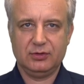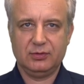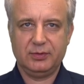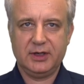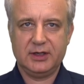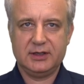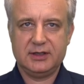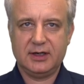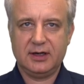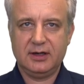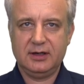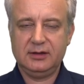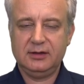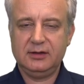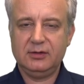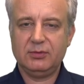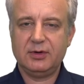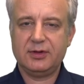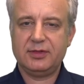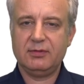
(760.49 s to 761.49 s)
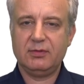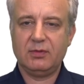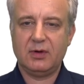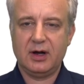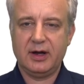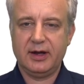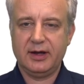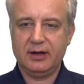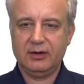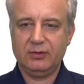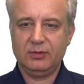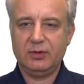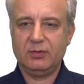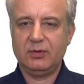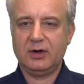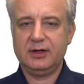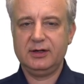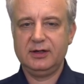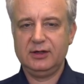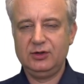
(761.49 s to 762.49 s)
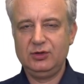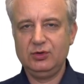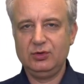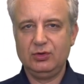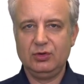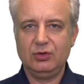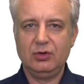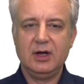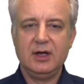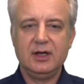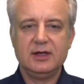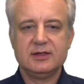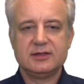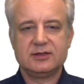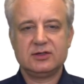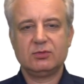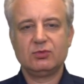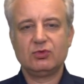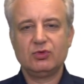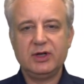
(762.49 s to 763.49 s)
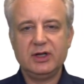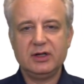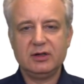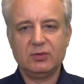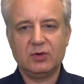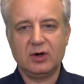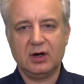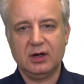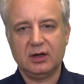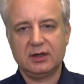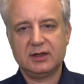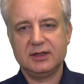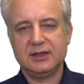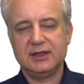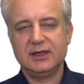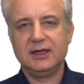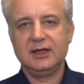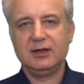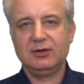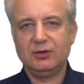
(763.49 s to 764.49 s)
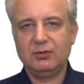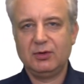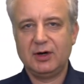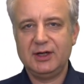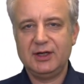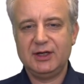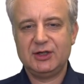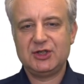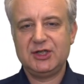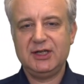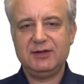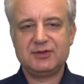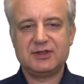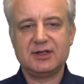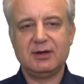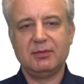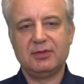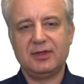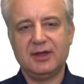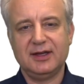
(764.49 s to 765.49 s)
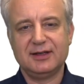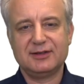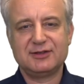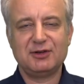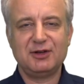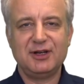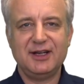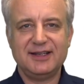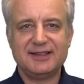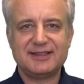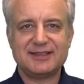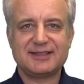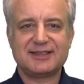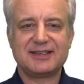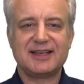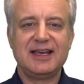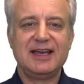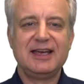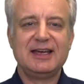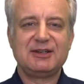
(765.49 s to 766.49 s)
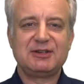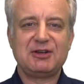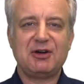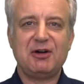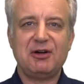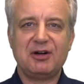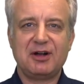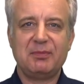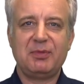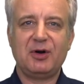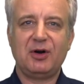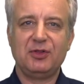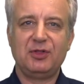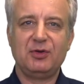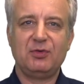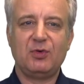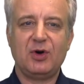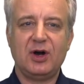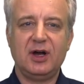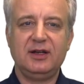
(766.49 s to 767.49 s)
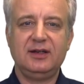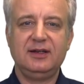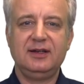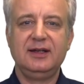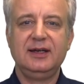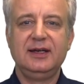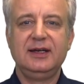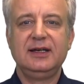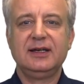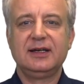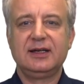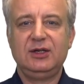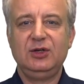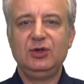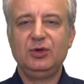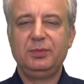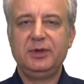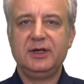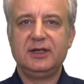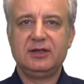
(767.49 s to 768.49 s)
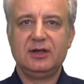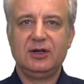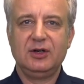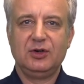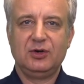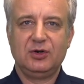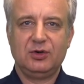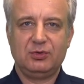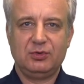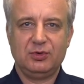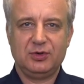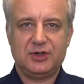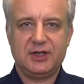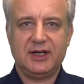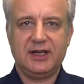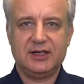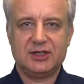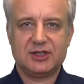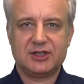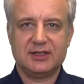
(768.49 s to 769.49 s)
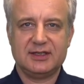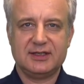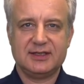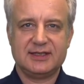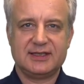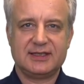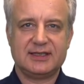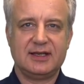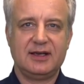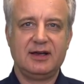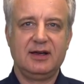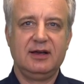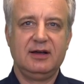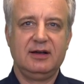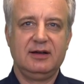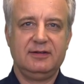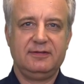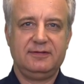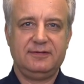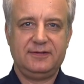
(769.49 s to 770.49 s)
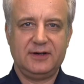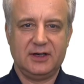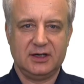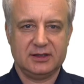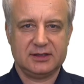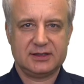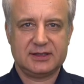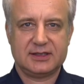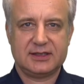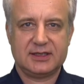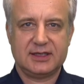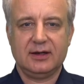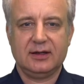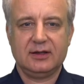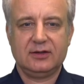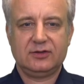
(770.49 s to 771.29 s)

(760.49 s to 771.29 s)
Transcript: We are done with the wire. We want to do some real work. We want to achieve something. So let's talk about the 1 qubit rotations first.